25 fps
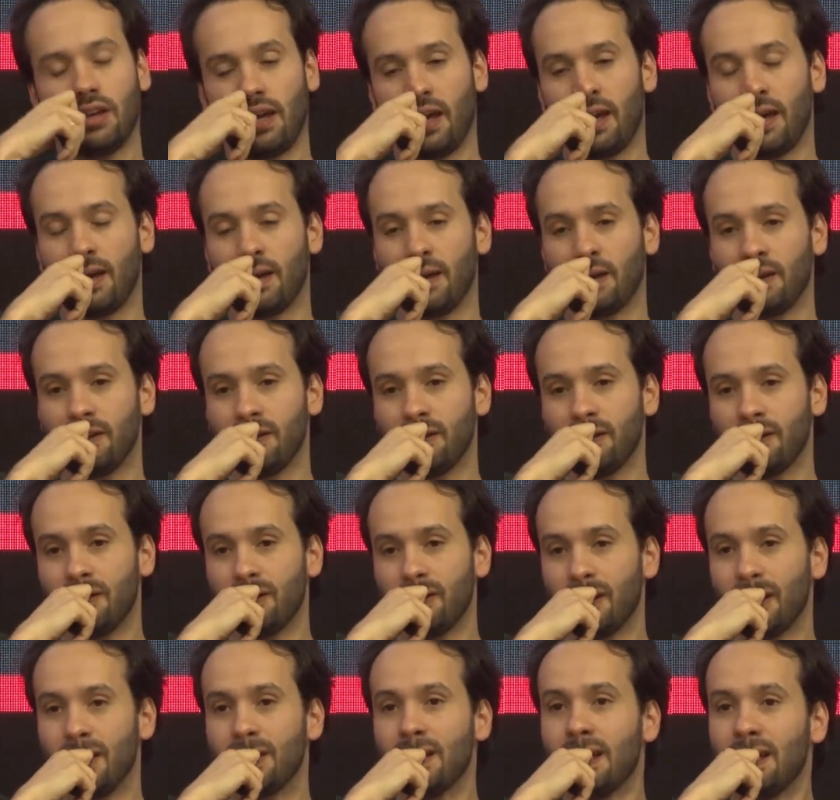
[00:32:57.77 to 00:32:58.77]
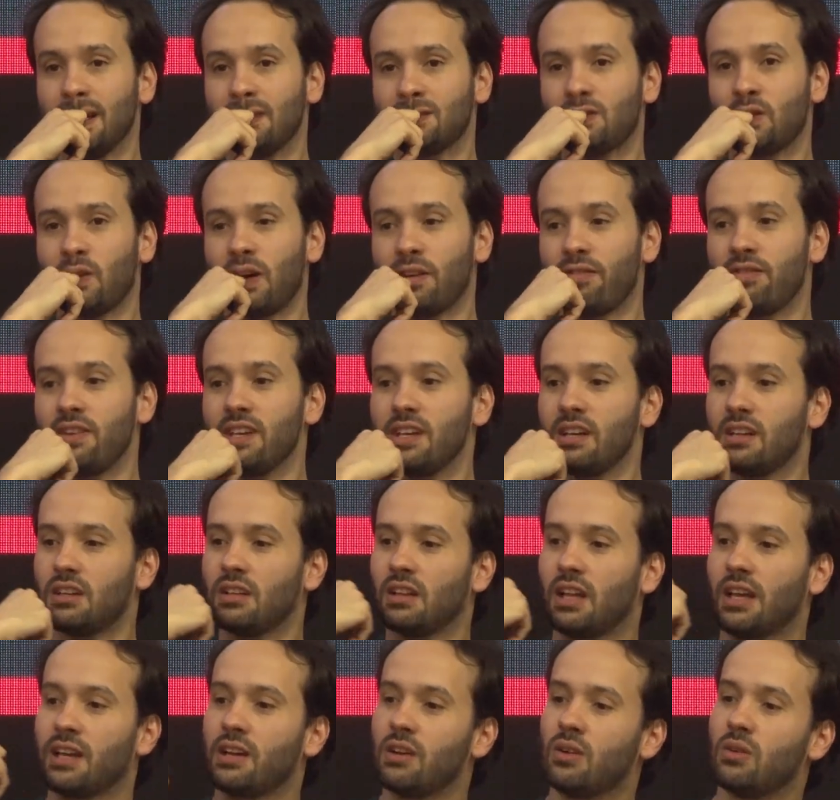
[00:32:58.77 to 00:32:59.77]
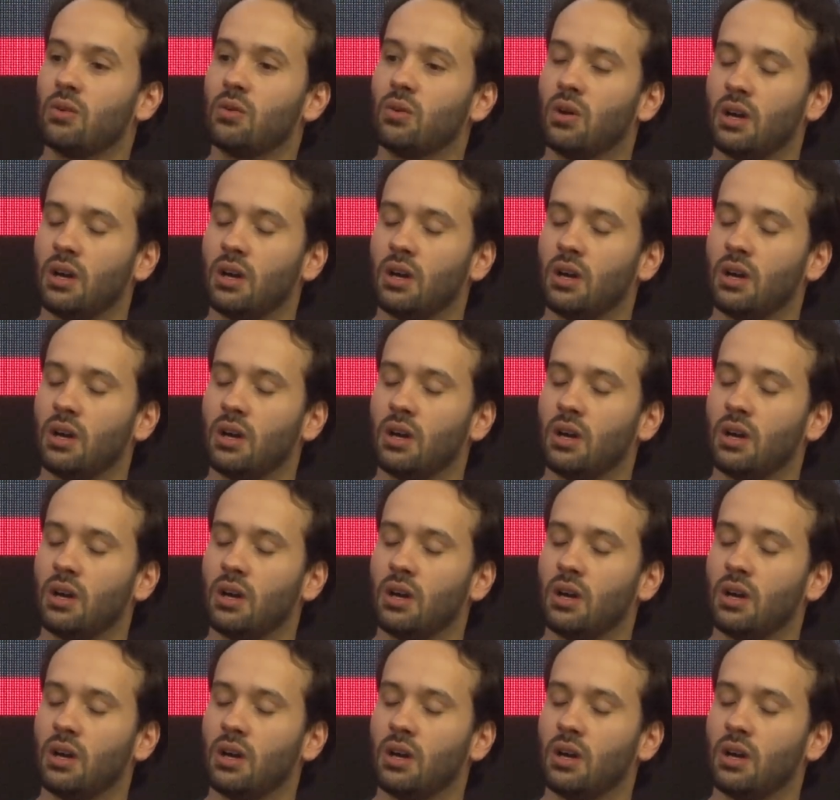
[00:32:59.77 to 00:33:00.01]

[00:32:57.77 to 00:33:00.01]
And yeah, so I think like